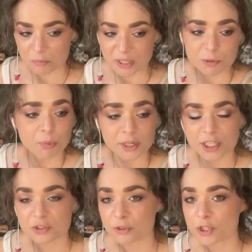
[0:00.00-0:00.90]
being
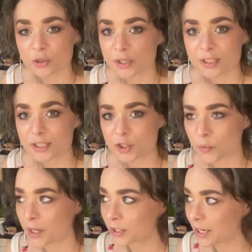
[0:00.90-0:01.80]
punished for choice as
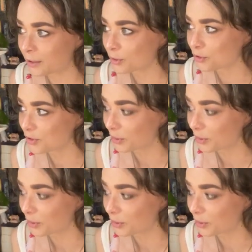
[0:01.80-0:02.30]
well. I was